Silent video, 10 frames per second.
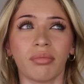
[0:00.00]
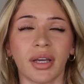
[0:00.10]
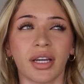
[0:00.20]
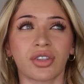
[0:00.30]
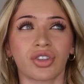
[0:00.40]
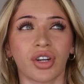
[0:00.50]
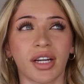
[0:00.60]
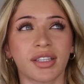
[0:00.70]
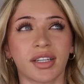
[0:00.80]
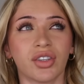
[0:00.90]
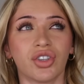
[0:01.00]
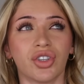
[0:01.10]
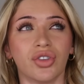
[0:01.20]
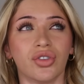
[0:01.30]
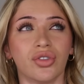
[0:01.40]
being tricked
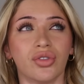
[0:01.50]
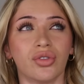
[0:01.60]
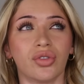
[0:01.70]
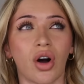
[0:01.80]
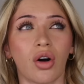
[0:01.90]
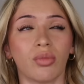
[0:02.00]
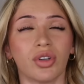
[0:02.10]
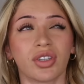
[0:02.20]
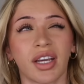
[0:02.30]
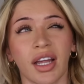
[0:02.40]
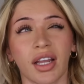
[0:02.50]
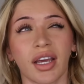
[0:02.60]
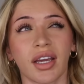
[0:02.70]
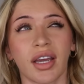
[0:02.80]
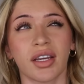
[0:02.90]
into almost
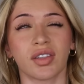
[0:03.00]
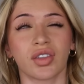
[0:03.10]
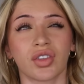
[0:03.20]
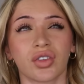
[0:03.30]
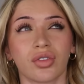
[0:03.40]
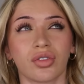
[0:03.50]
killing his